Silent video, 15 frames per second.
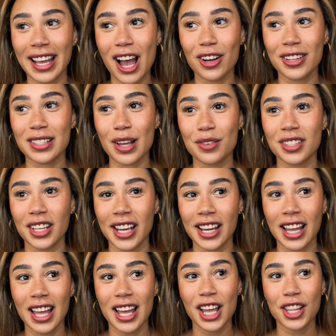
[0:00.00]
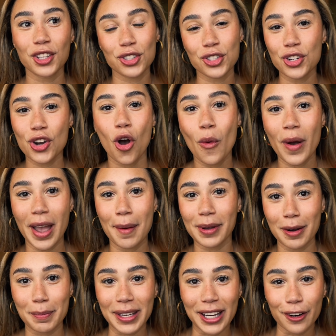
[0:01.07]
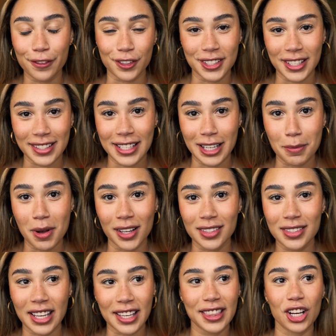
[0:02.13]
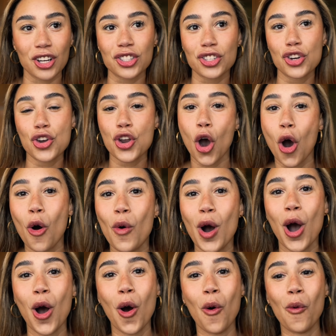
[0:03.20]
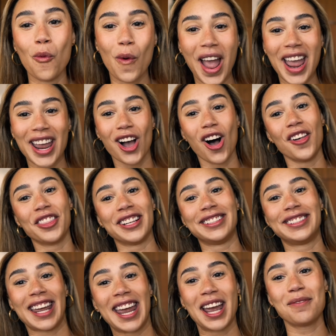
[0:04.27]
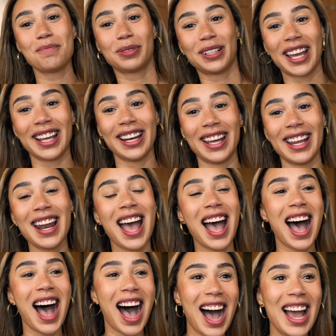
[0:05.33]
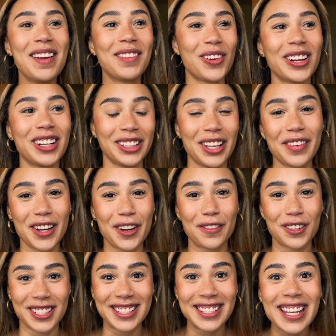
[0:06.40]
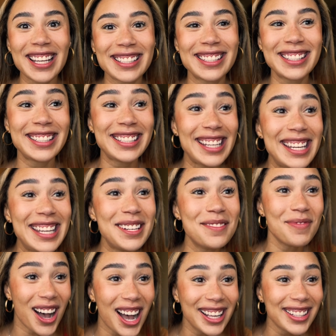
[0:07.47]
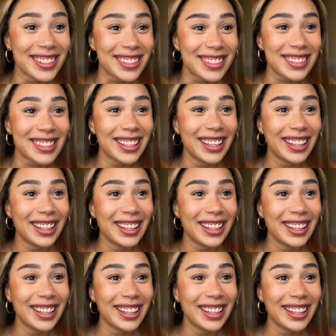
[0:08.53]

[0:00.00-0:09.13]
out because I was like, there's no way I'm gonna be here for 16 months. Like there's no way on the damn planet I'm going to live here for 16 months.